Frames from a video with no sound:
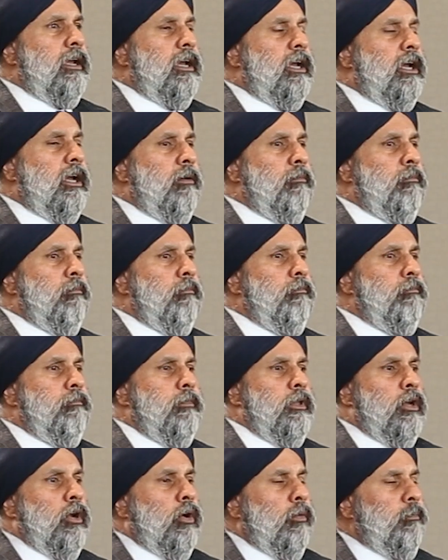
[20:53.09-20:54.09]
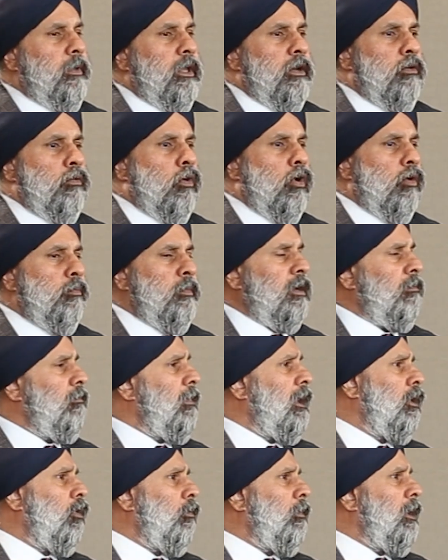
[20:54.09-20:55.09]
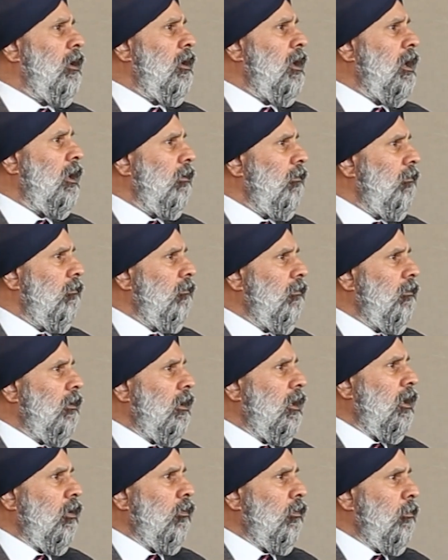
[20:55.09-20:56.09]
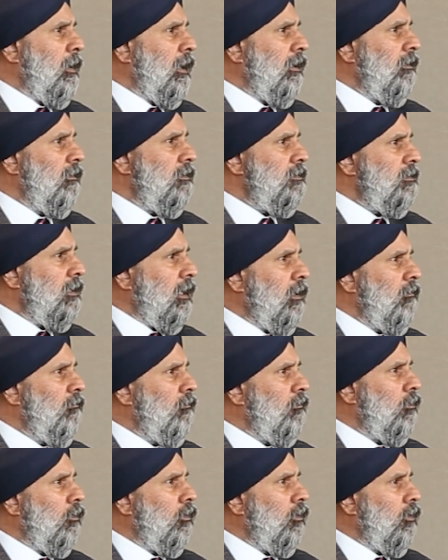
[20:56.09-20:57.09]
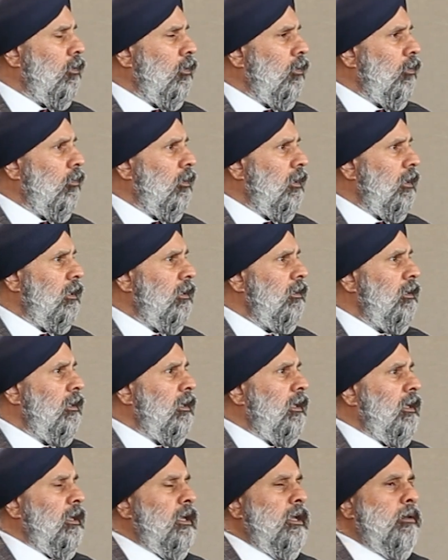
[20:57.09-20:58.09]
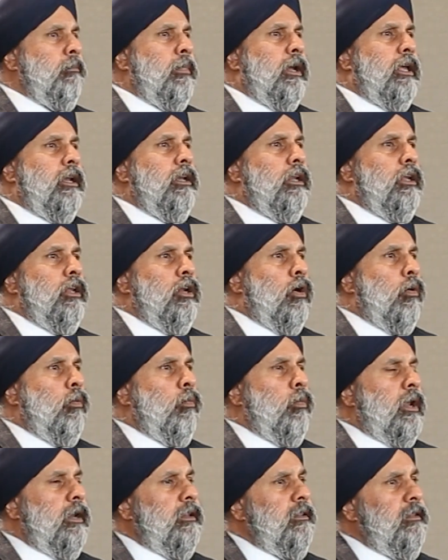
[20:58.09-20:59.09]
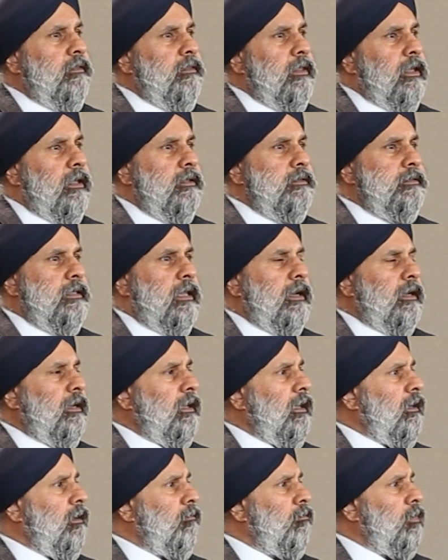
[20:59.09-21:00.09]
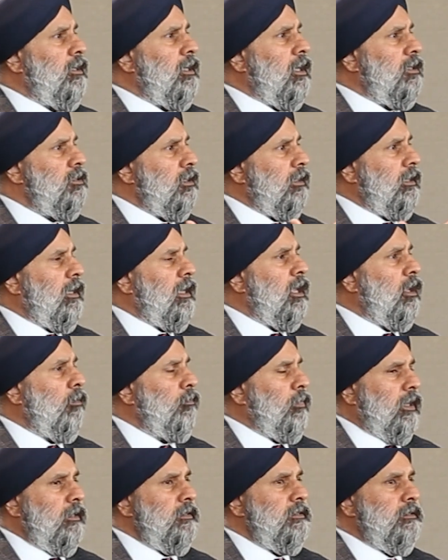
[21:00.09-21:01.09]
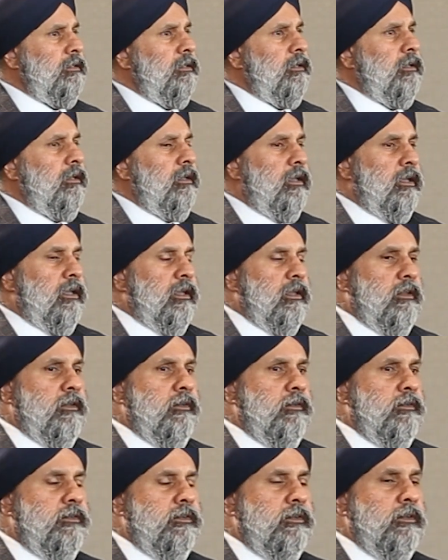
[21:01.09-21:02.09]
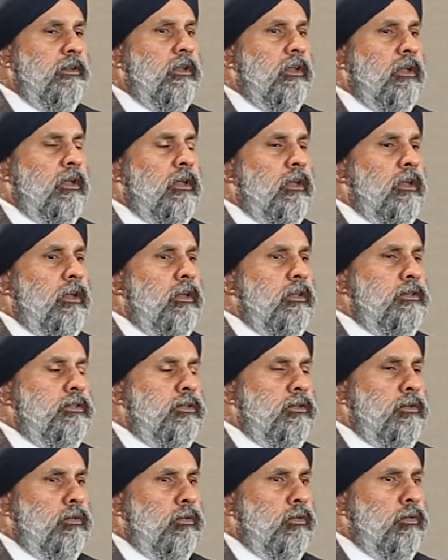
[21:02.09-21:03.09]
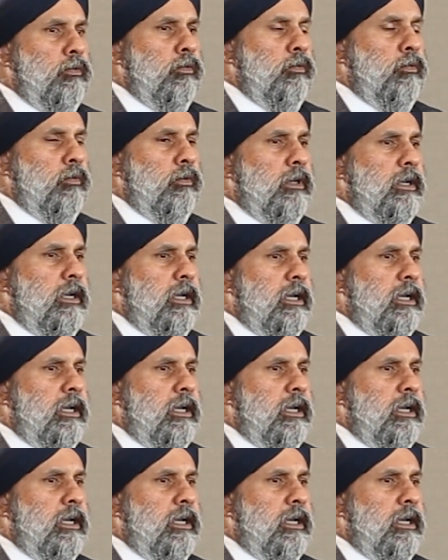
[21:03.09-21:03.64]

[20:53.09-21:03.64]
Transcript: enrollment may or may not remain the same for Loyola. But, one of the things that can potentially help us is to